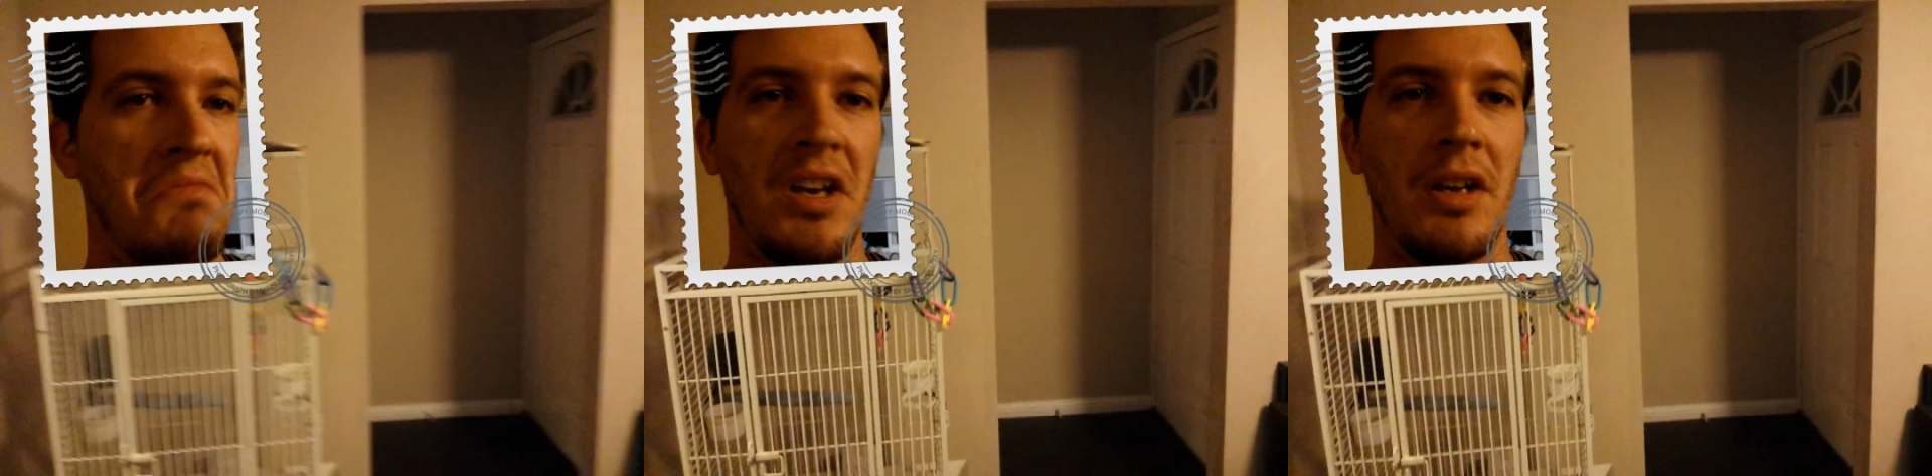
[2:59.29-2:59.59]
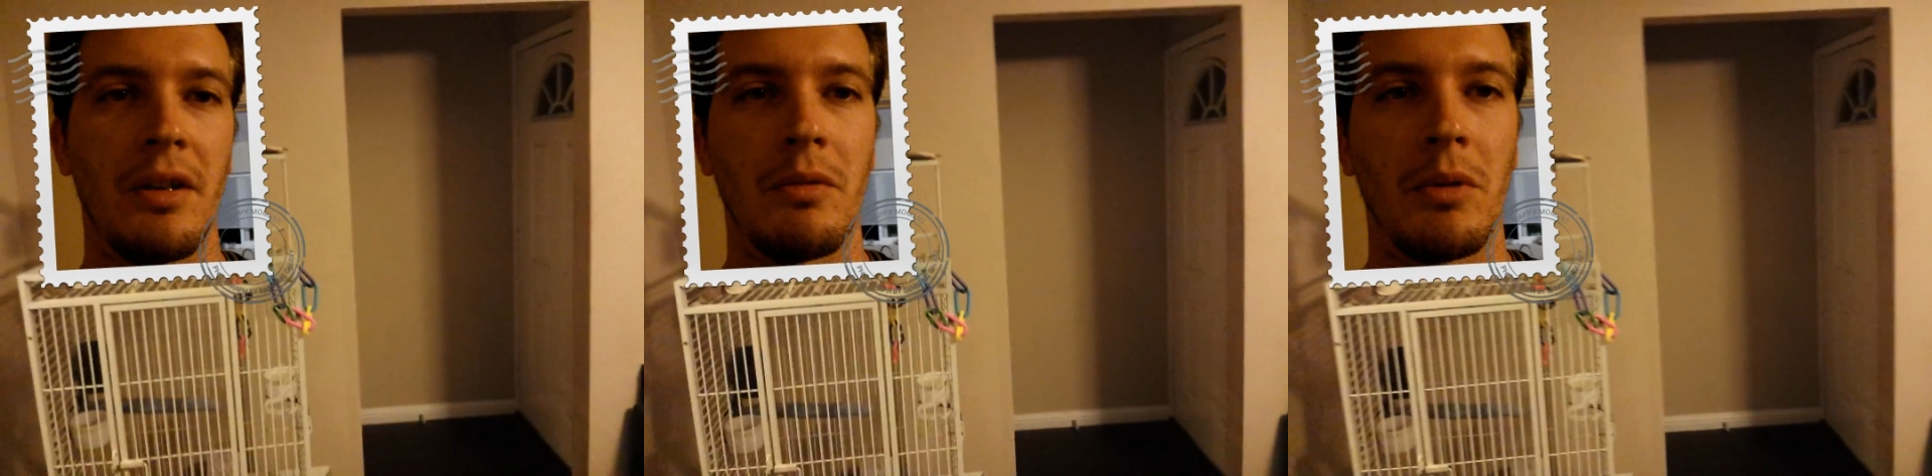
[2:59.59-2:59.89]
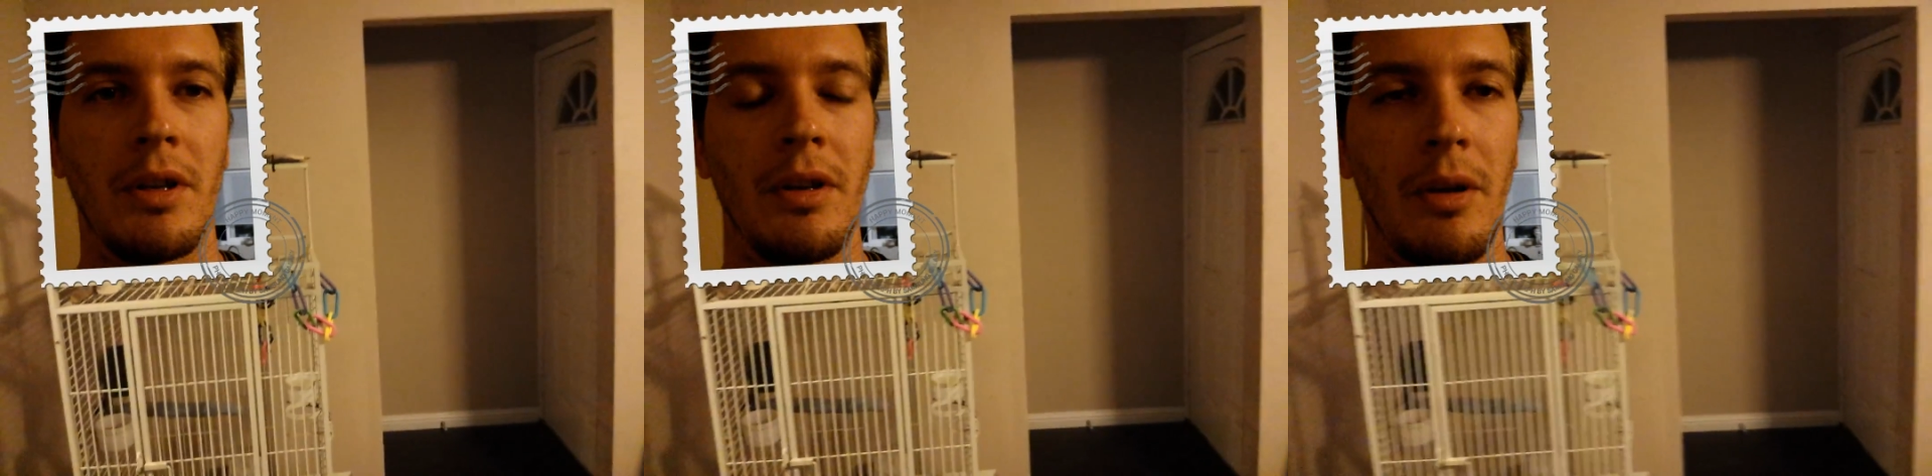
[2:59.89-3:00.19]
And
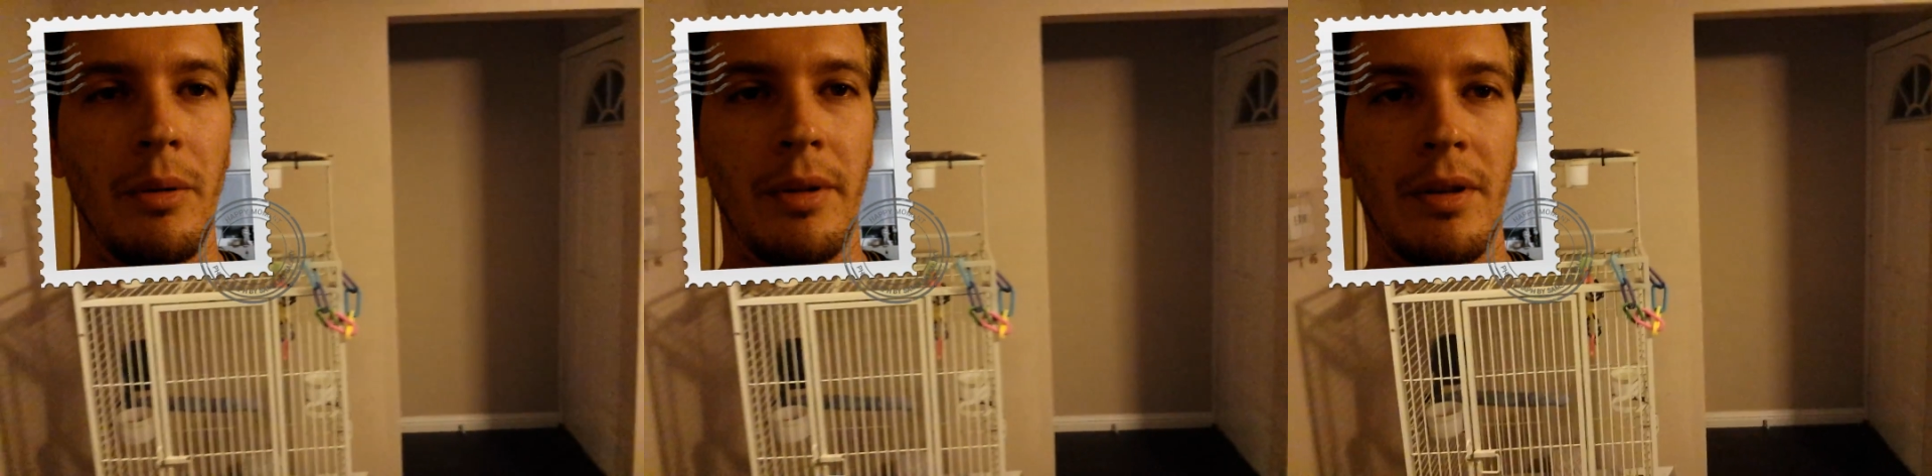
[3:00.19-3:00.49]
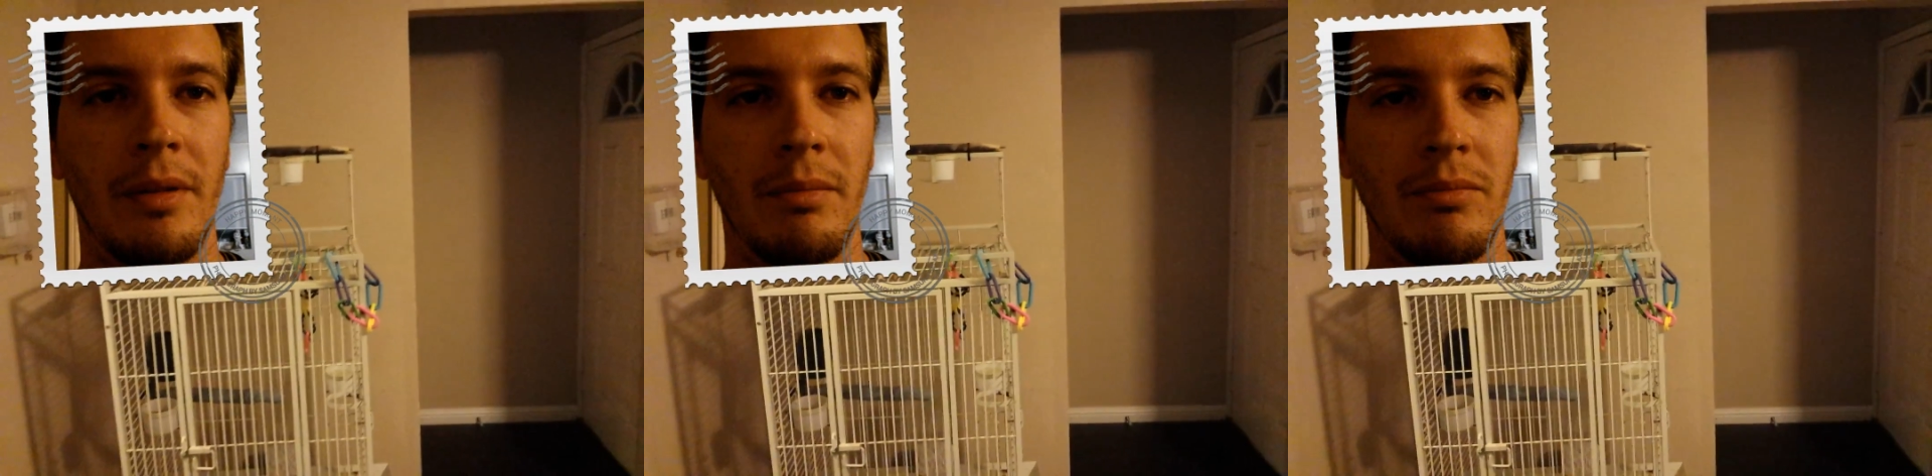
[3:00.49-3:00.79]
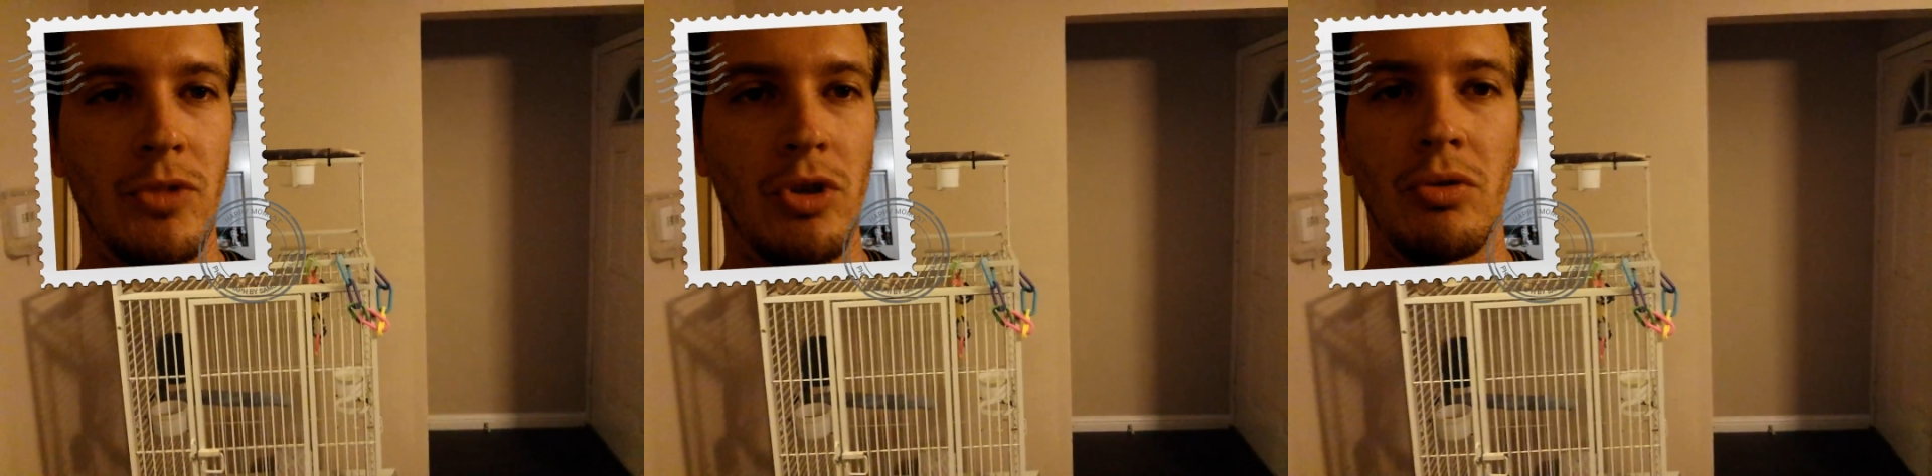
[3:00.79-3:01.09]
what do you know, within
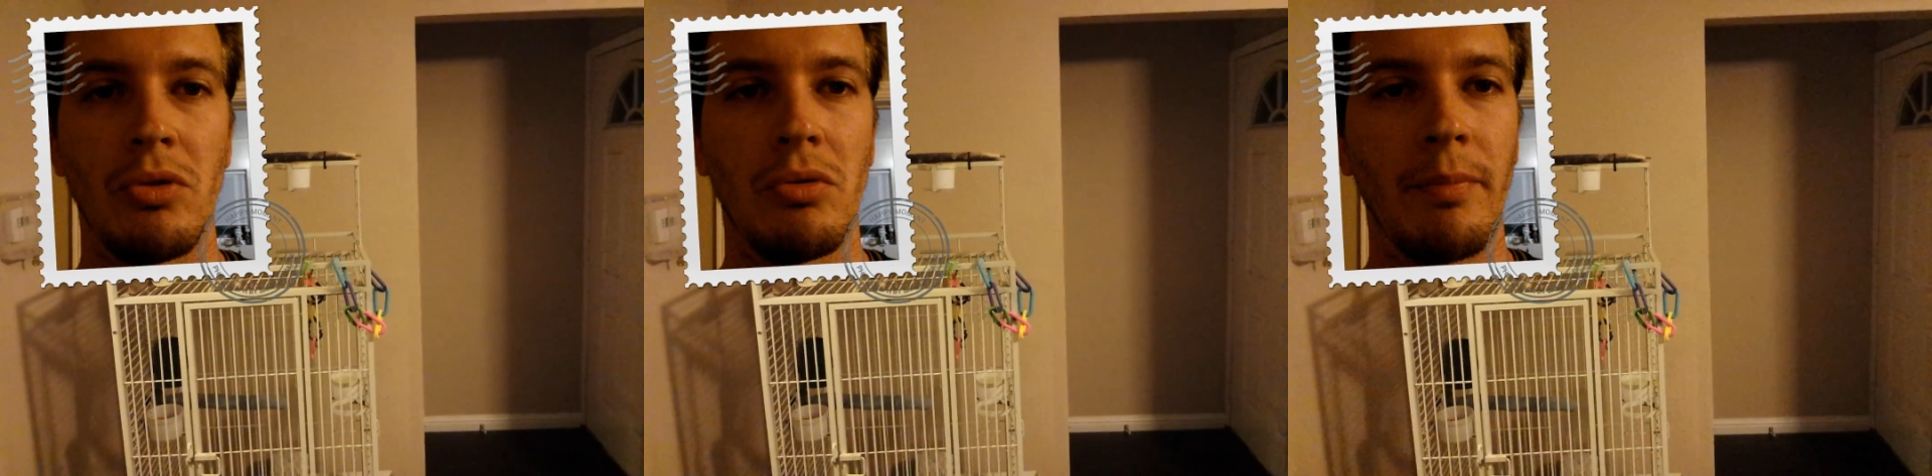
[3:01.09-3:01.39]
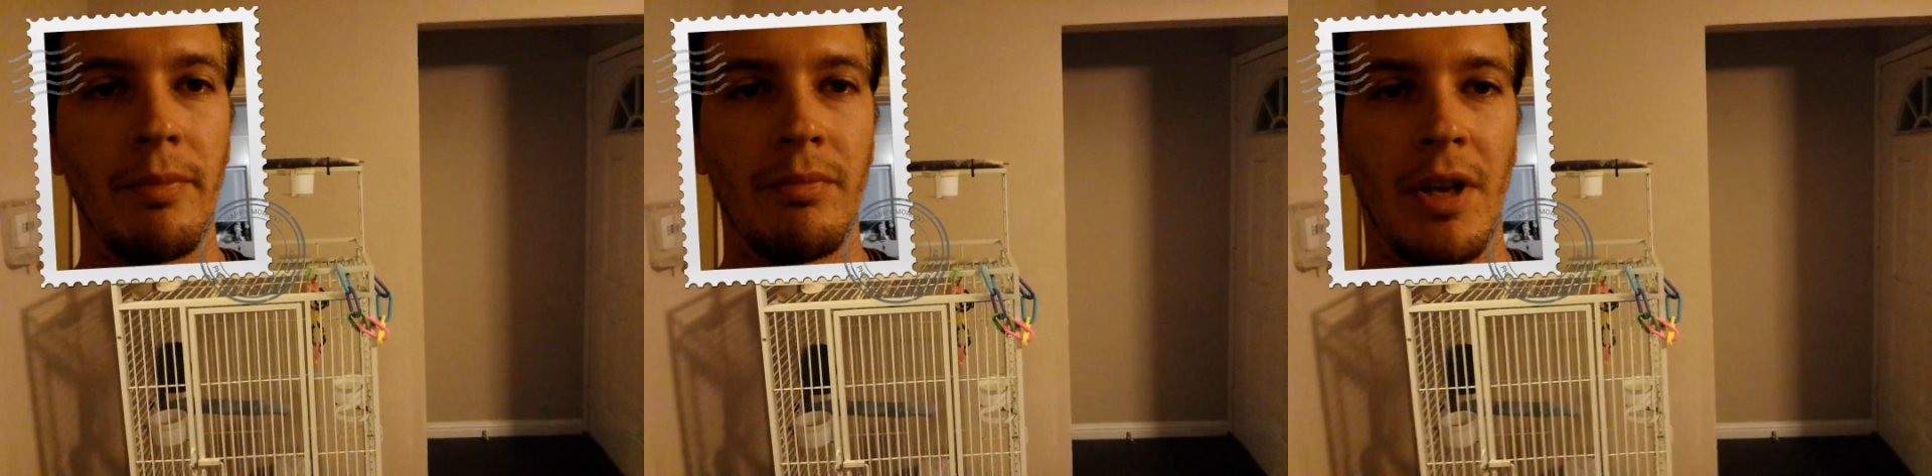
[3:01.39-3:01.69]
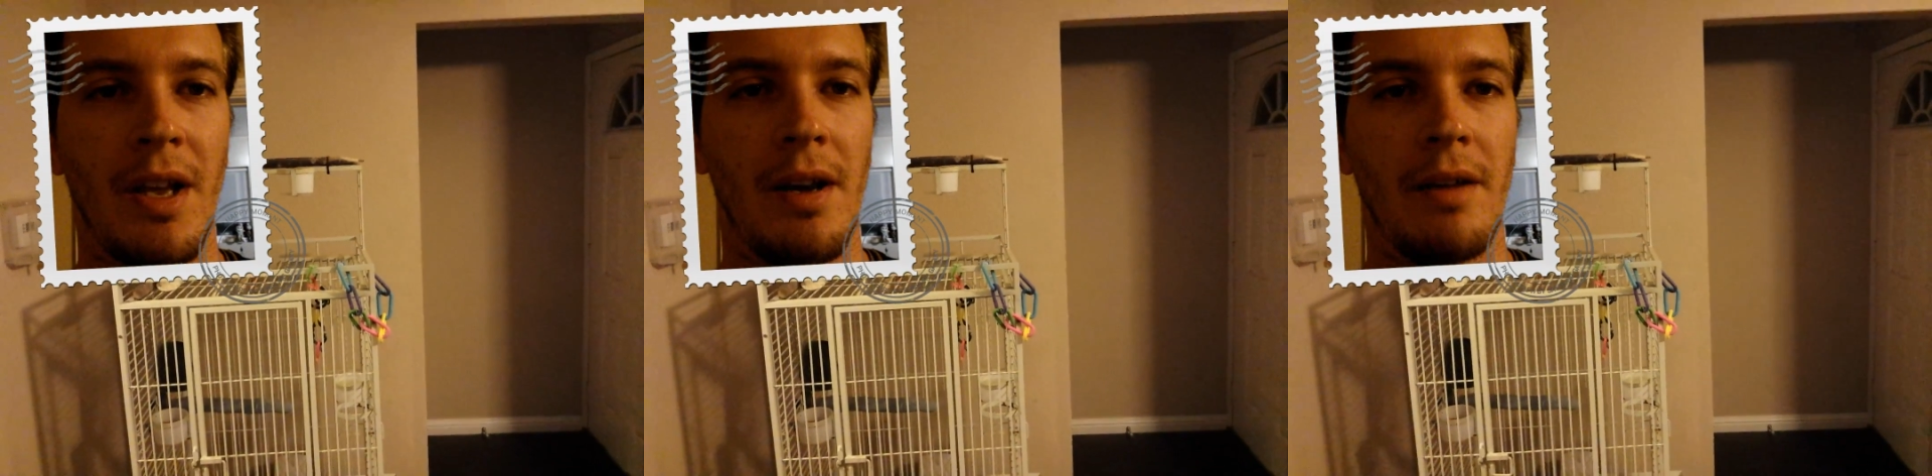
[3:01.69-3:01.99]

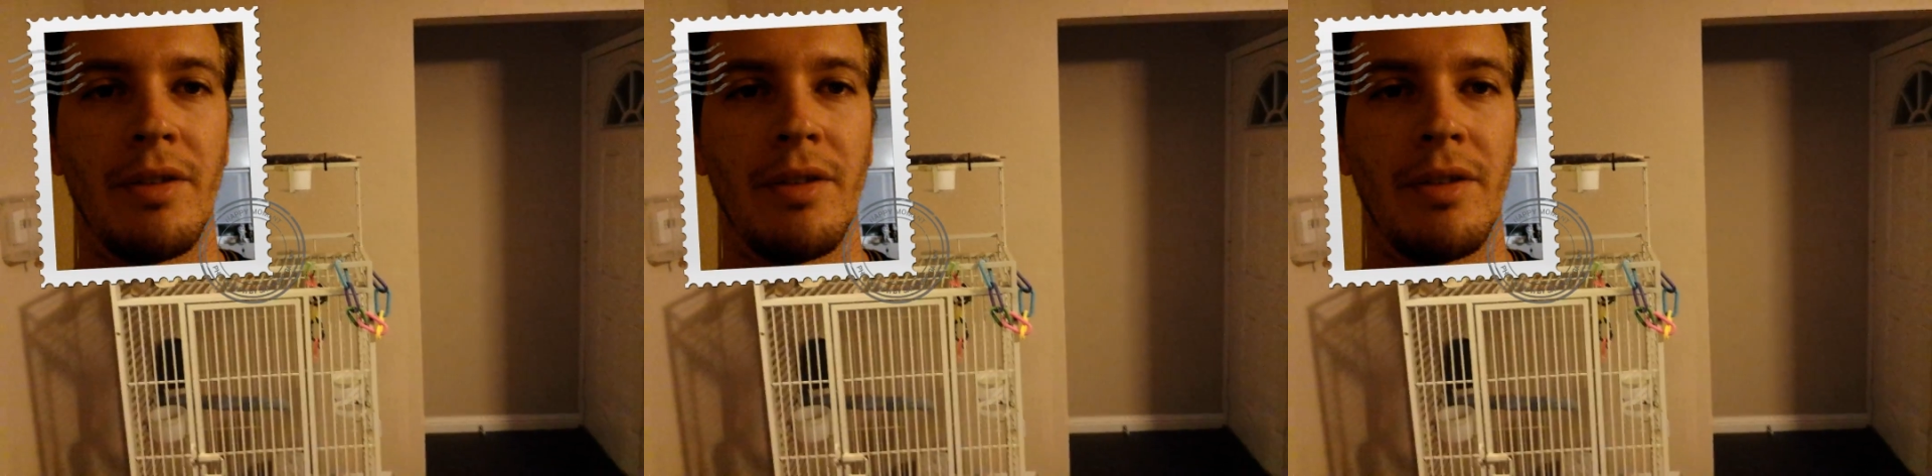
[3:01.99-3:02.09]
2.5